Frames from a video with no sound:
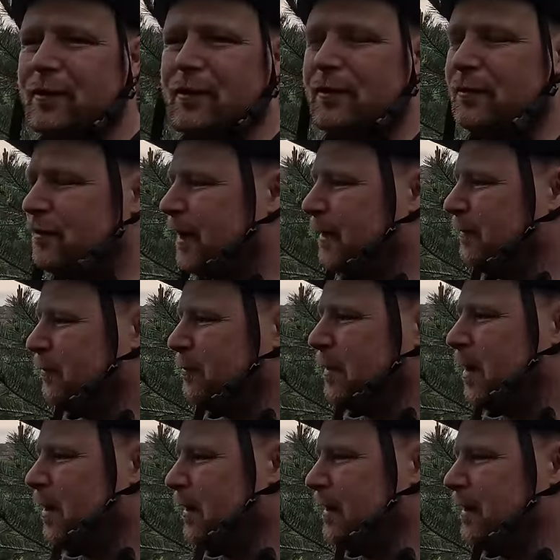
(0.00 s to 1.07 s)
sometime this
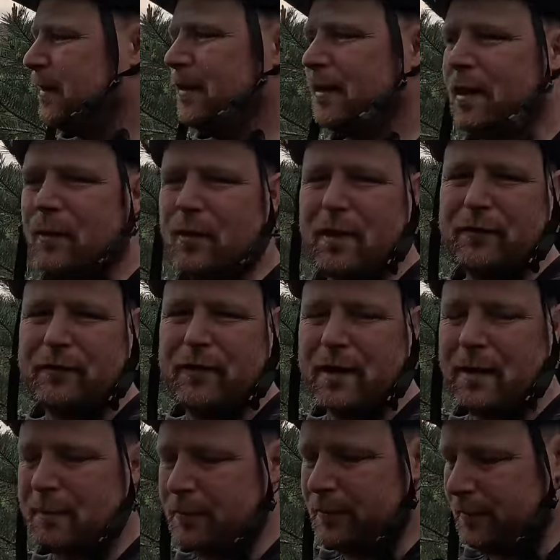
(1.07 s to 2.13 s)
morning that will have to
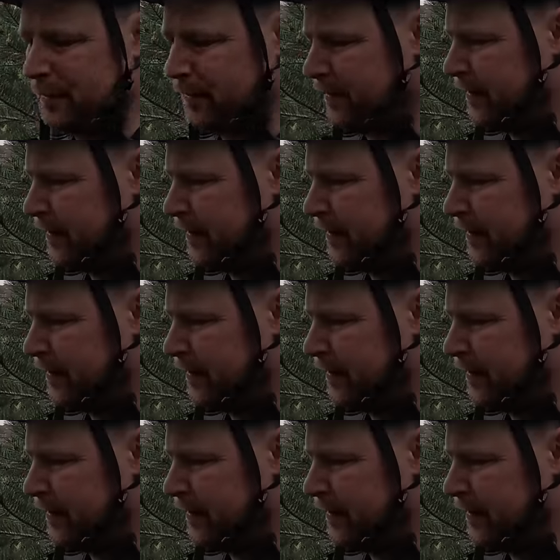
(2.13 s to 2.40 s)
happen.